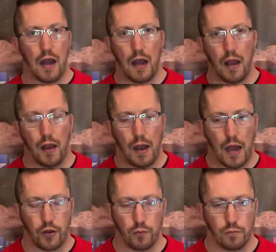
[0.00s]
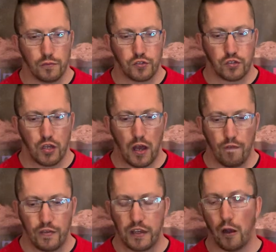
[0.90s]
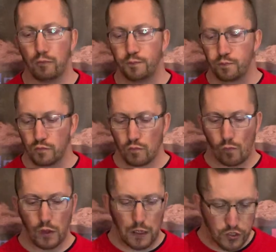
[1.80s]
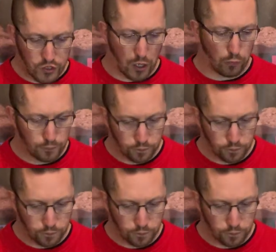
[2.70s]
Adam's video. So